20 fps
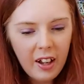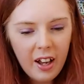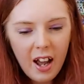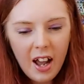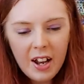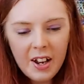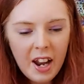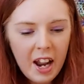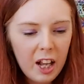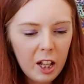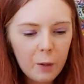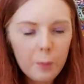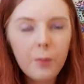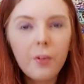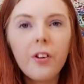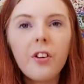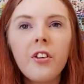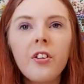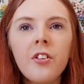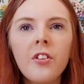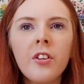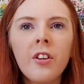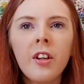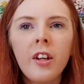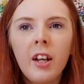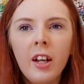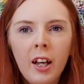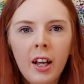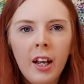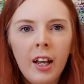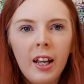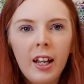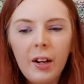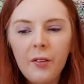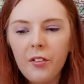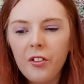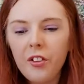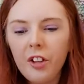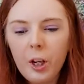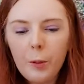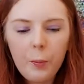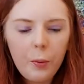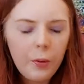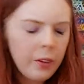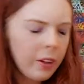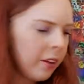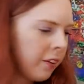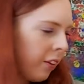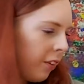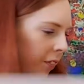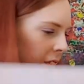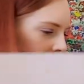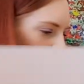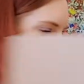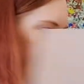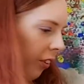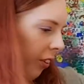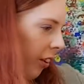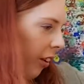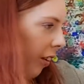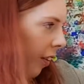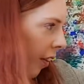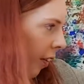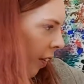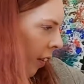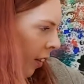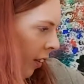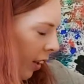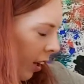a nail brush. And I'm just going to put that on the floor because I think